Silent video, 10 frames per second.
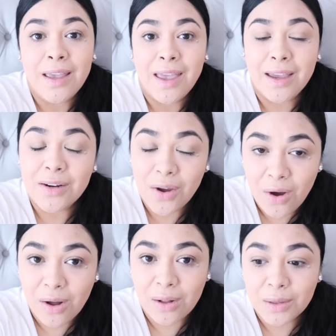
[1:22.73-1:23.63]
And
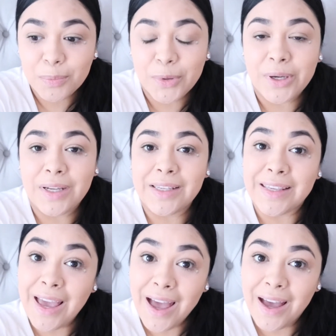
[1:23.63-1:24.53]
all, but
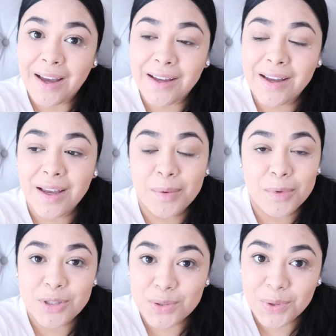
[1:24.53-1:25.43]
yeah, I
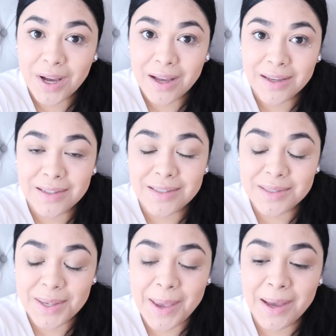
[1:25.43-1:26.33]
miss you
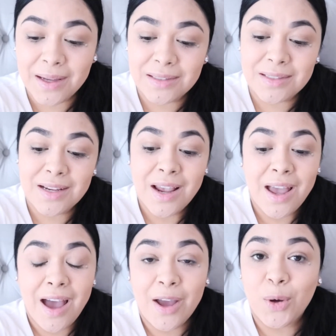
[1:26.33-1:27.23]
guys, and
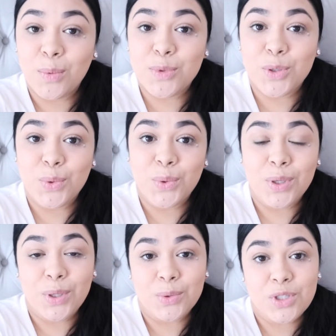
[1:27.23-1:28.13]
I hope to,
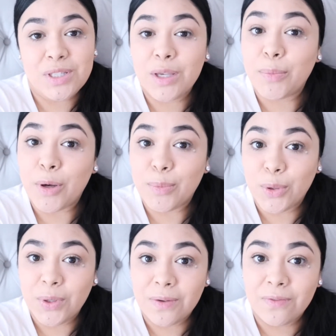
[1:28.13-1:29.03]
you know, just keep
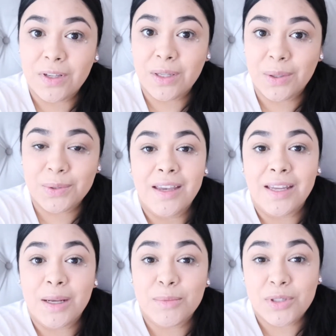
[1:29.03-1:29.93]
uploading video.
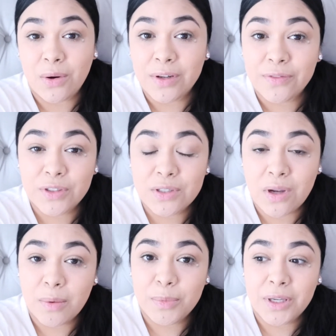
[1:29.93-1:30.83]
And I'm sorry for
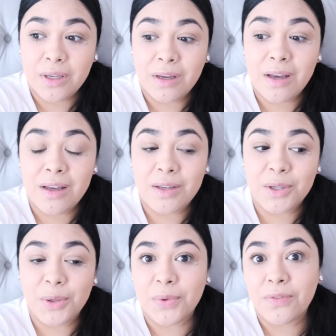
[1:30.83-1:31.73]
stopping,
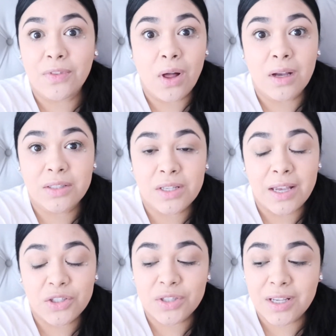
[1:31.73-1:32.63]
you know, the vlogs.
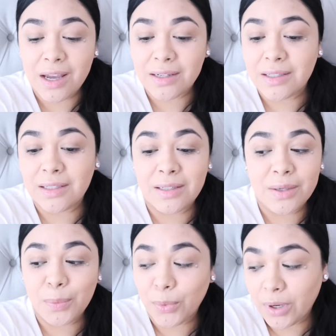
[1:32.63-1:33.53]
I just kind of needed
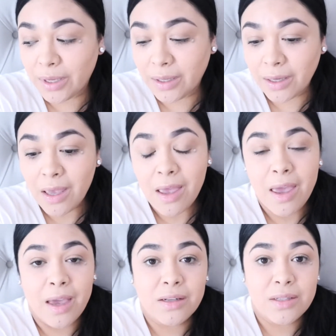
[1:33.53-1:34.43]
a break
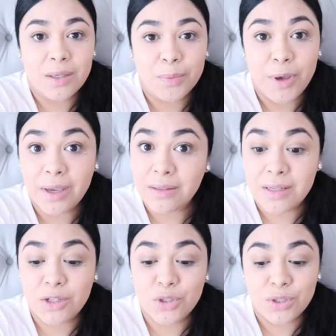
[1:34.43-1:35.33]
and to pay
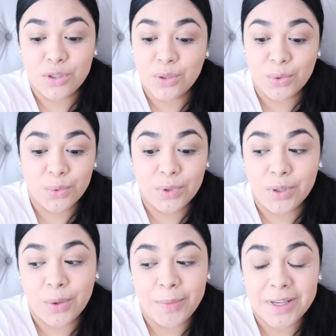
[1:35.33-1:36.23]
attention to, you
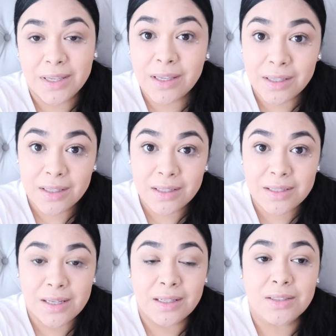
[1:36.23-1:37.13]
know, my
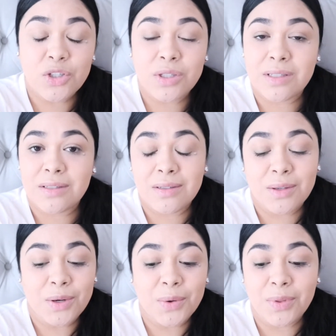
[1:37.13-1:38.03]
kids and just,
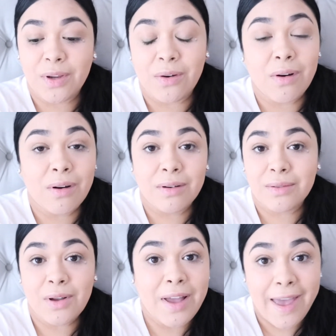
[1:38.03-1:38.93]
you know, their
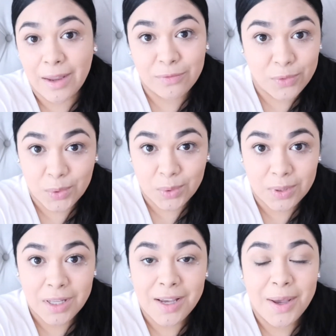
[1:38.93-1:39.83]
a
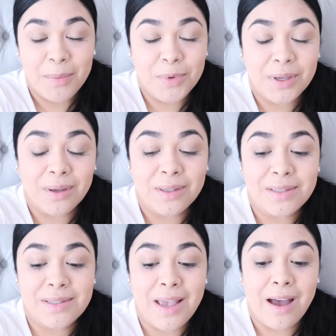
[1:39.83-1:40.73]
handful,
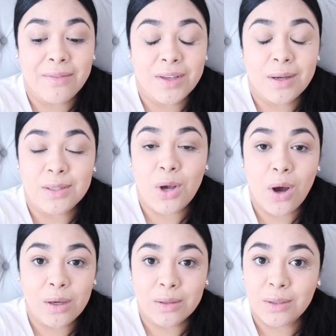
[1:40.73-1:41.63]
because having a
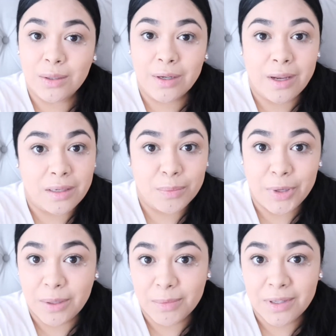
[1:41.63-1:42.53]
toddler and a
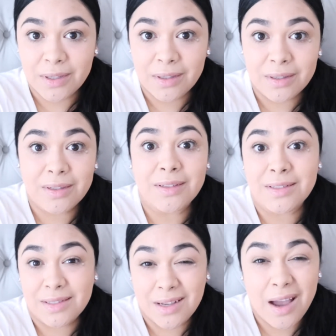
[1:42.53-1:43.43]
baby, it
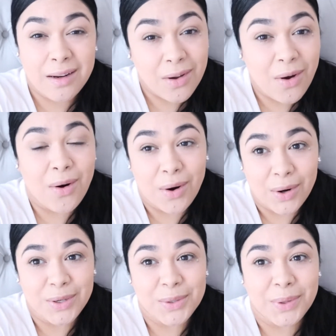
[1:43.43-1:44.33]
is kind of
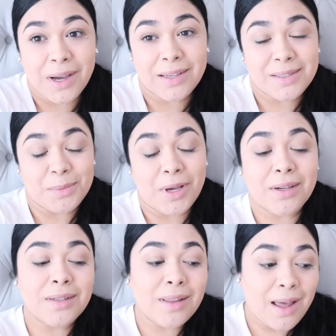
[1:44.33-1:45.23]
hard, you guys, I'm not
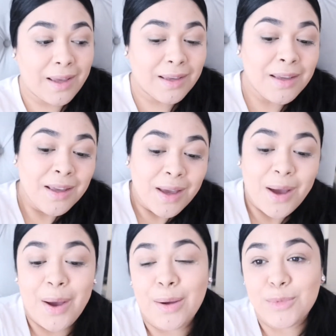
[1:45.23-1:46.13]
gonna lie,
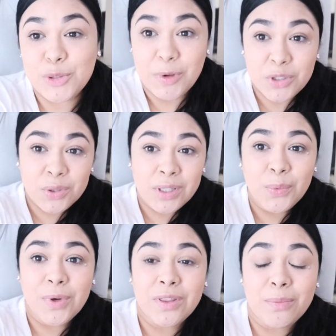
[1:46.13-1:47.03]
especially
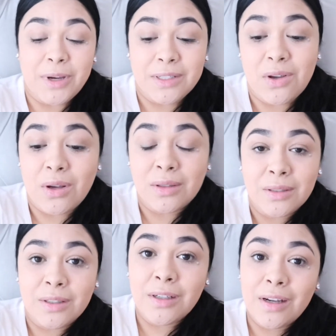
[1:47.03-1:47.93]
with my
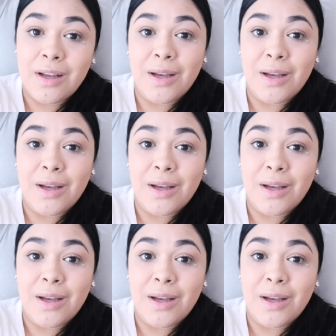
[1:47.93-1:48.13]
toddler,